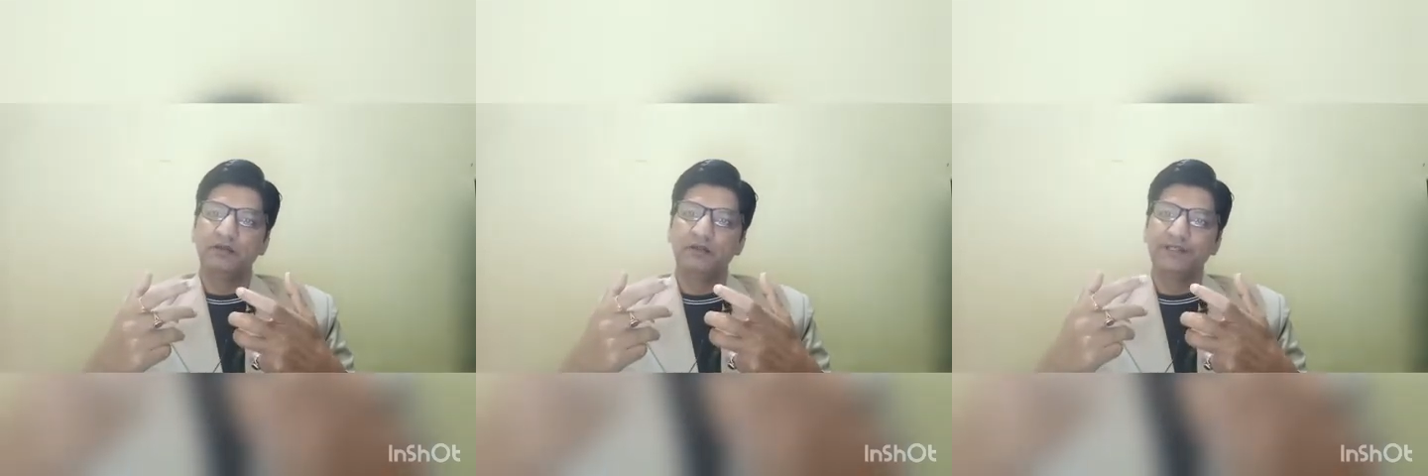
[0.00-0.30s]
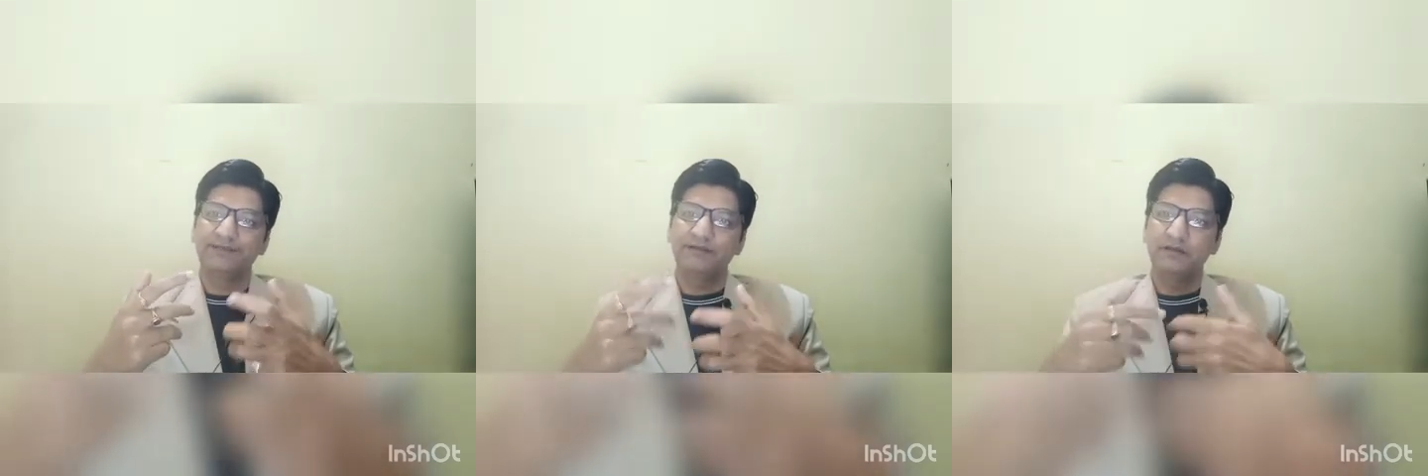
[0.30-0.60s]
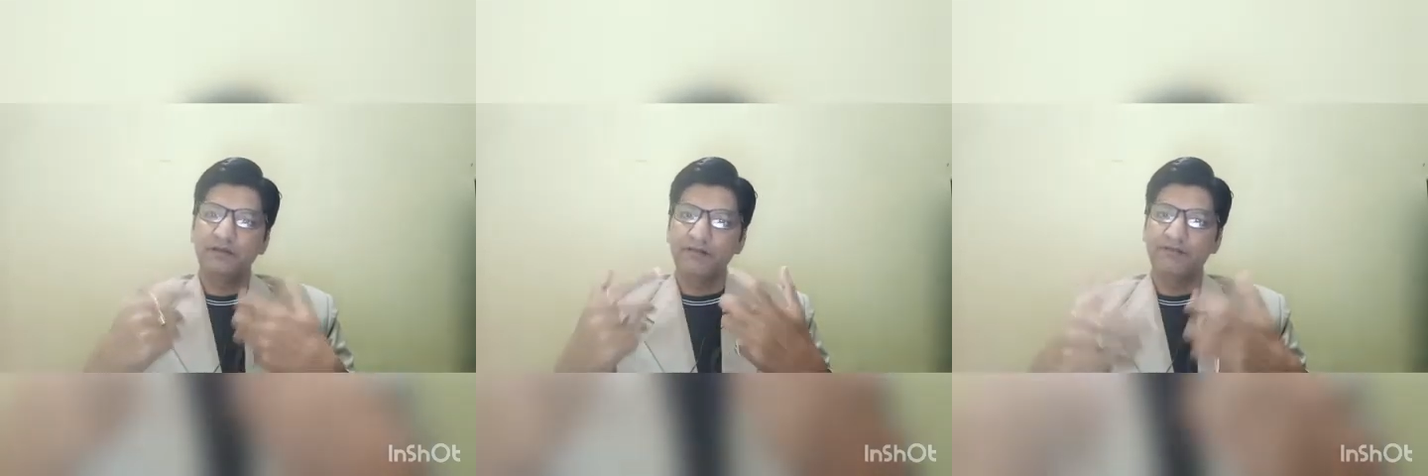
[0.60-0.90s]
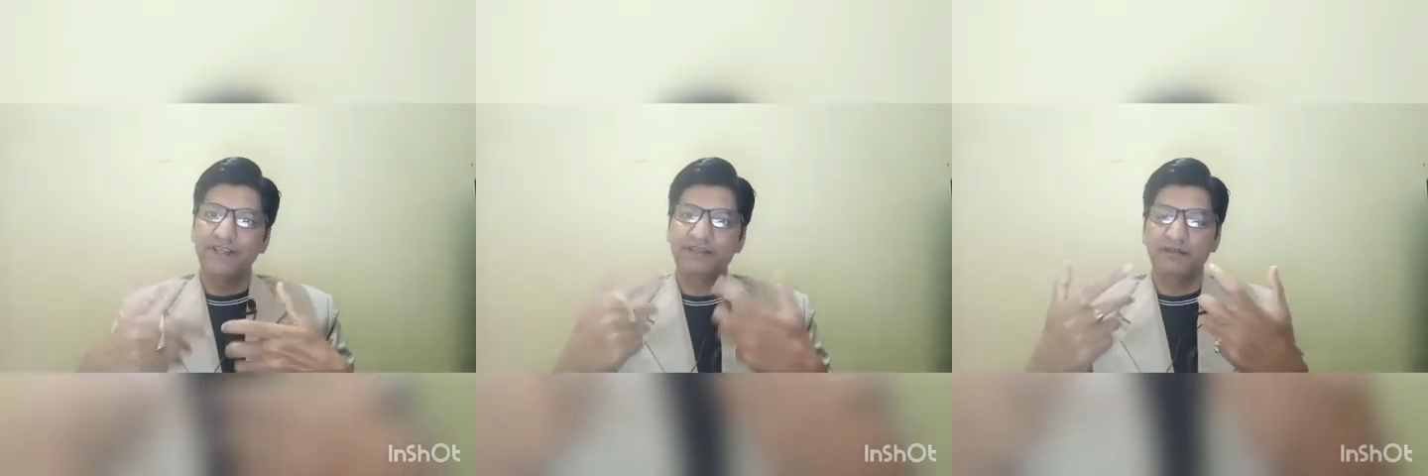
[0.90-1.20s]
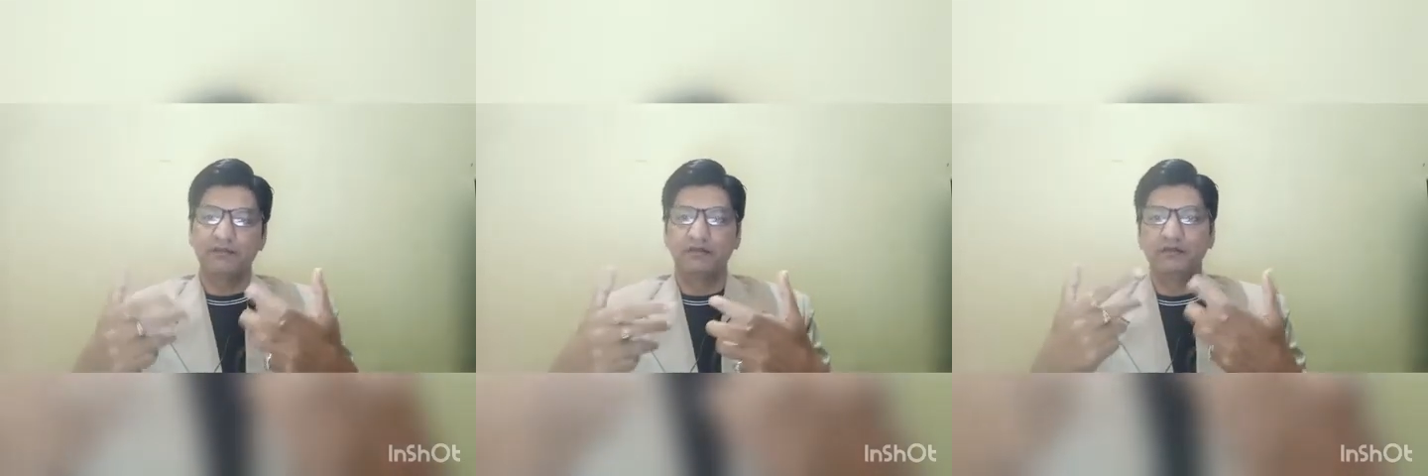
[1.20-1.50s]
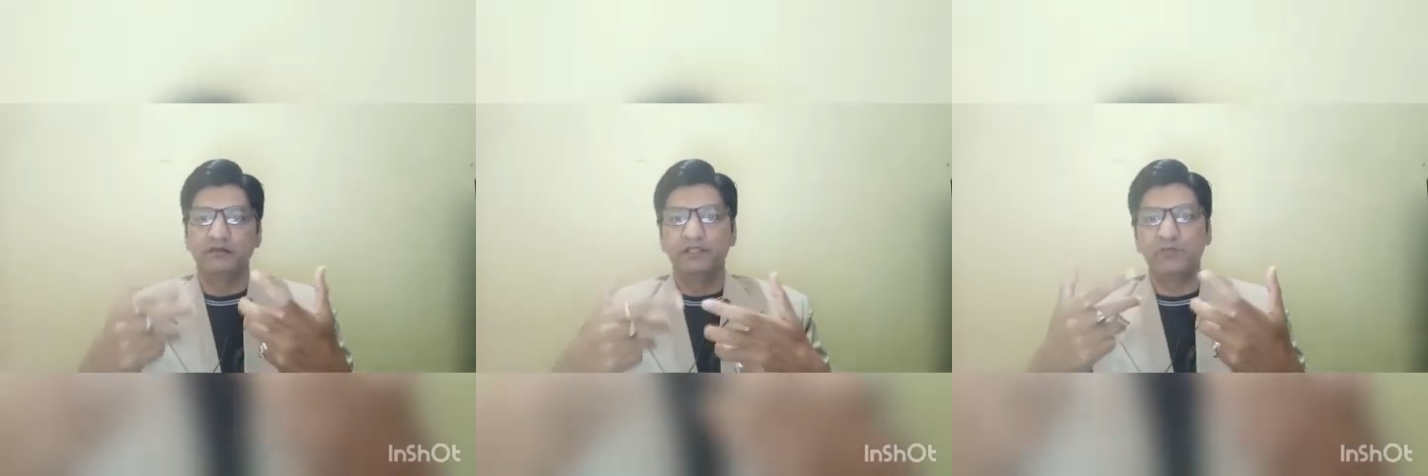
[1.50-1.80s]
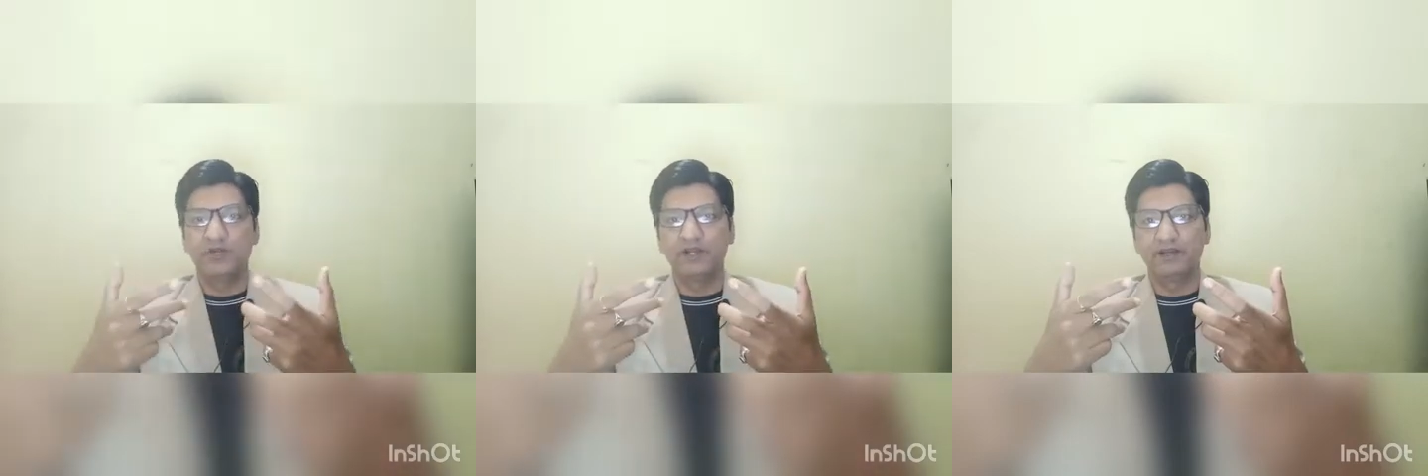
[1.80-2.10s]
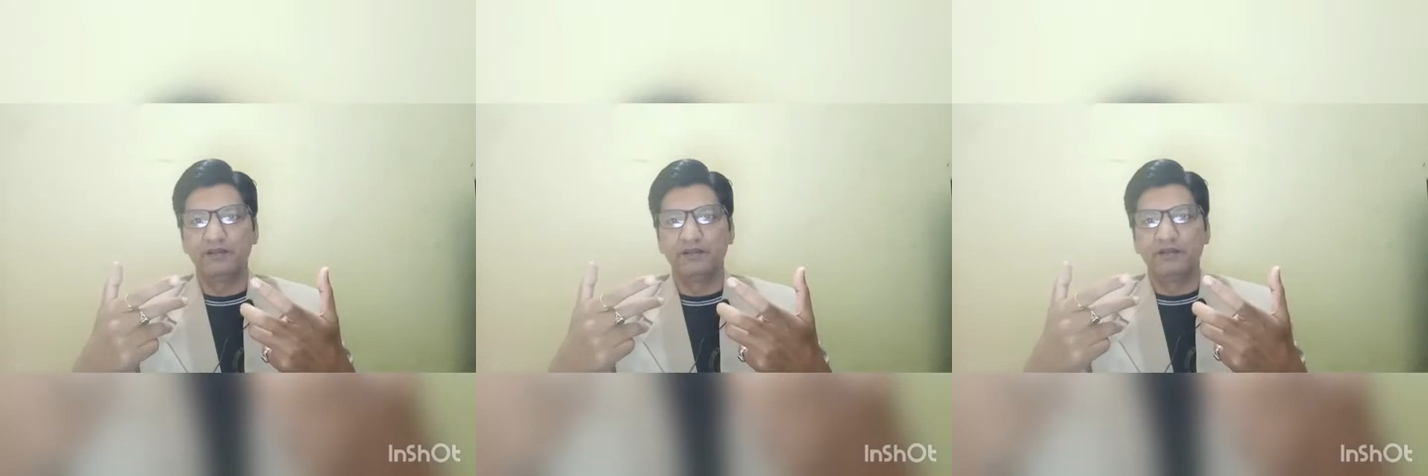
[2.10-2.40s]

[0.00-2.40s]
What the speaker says: this curtain raising the product,